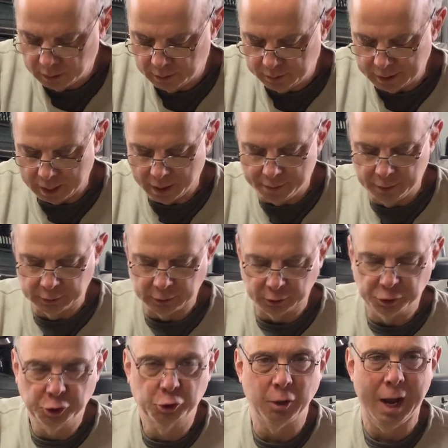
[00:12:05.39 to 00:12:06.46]
Now there's a
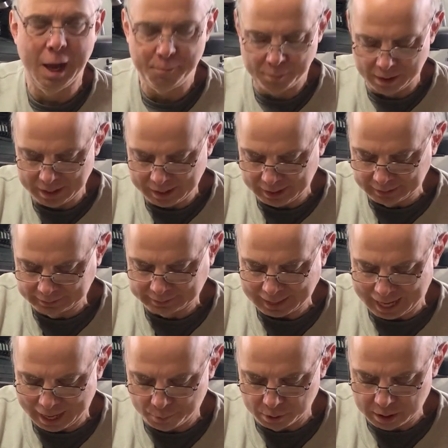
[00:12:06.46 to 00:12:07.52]
strap on the
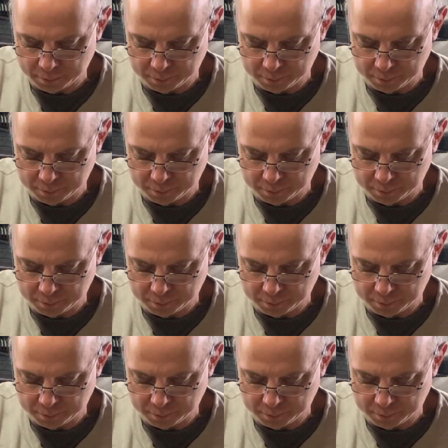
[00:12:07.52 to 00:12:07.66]
inside with a